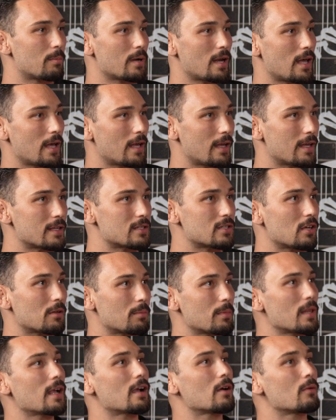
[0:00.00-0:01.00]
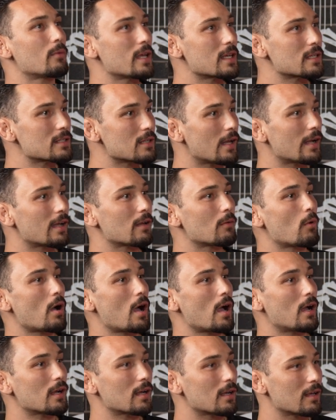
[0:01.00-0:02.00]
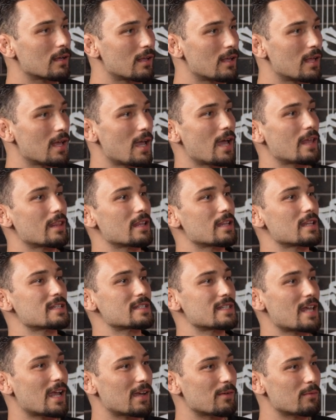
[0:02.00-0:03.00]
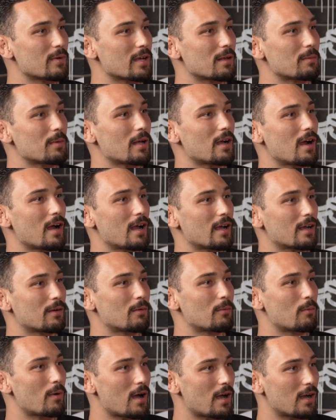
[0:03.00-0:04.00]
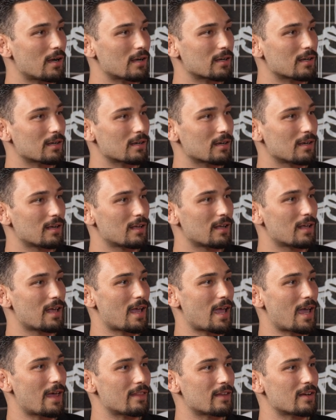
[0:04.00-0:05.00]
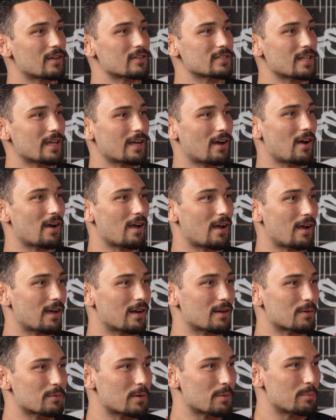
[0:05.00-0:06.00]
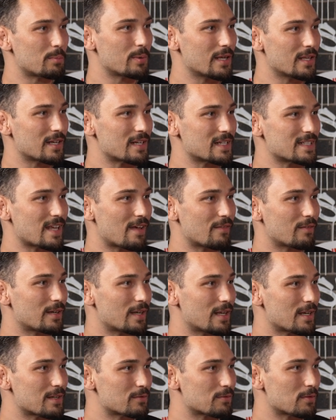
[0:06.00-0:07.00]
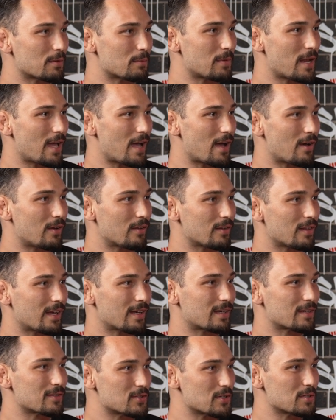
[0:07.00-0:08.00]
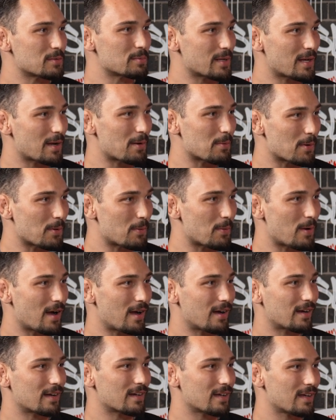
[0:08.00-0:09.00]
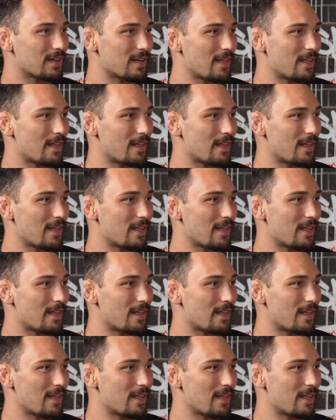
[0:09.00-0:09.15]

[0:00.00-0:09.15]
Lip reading: But it took me like a week till I could walk. And then the second week I'm like, all right, I could walk. And then it's like, all right, I got to compete in 7 days from now. Like just being able to walk.